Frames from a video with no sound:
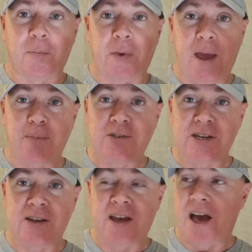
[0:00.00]

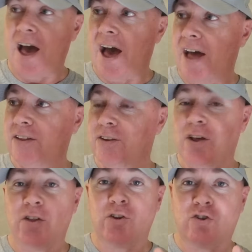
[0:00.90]
Pepsi, and
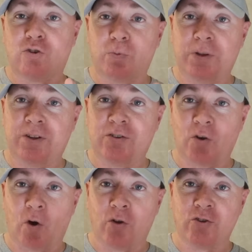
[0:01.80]
the sweetest
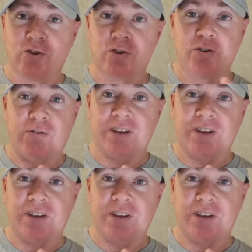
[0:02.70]
orange juice you've